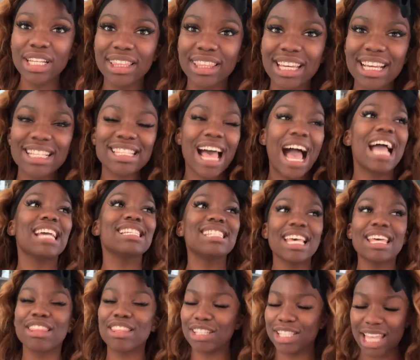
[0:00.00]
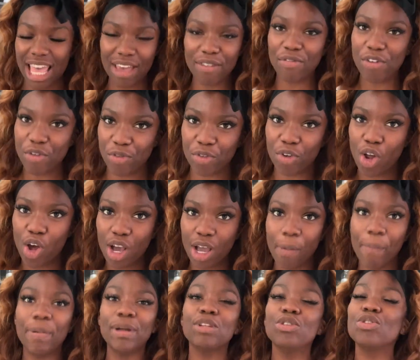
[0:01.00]
things, I say this every
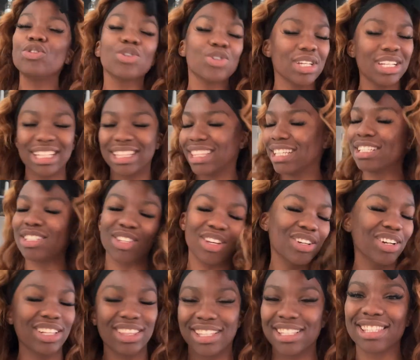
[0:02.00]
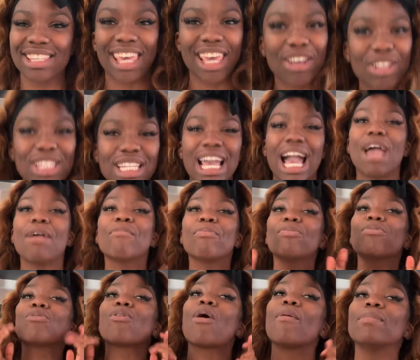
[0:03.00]
vlog, but usually things are not this chaotic. I
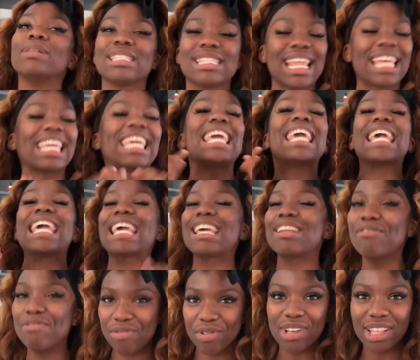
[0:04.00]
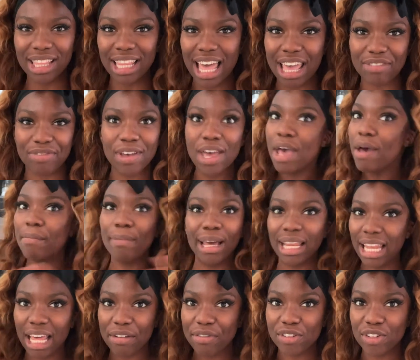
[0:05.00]
promise, like in real life, my
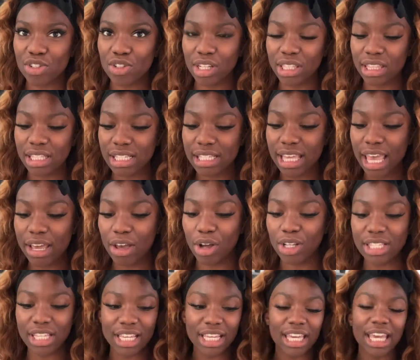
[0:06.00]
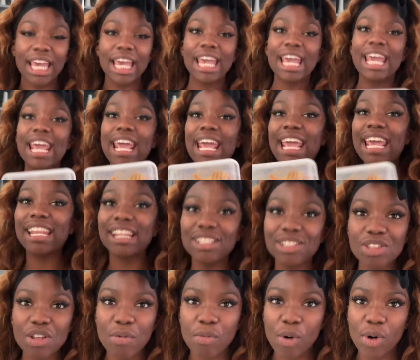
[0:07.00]
life is not this chaotic. It
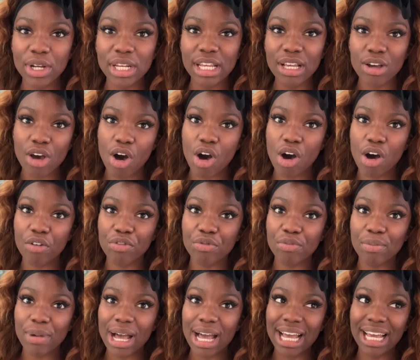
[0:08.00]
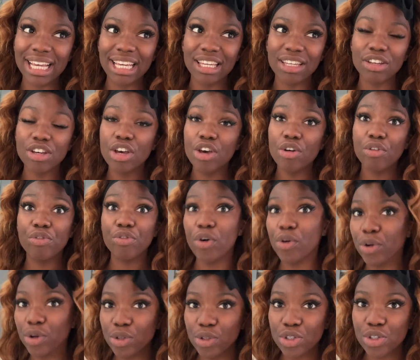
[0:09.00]
is the morning of my
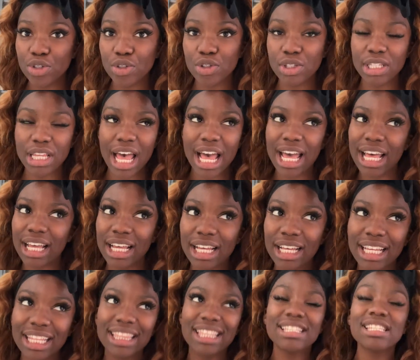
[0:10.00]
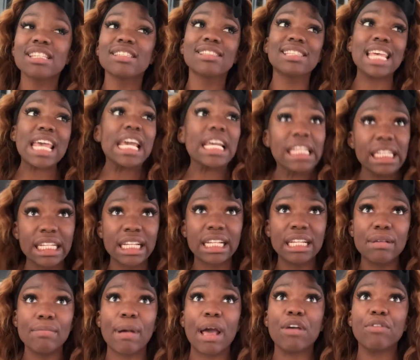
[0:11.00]
photo shoot. Uh, this is
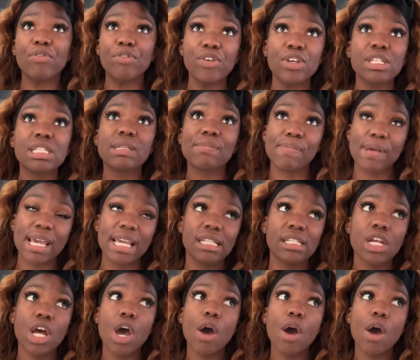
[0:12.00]
technically my first paid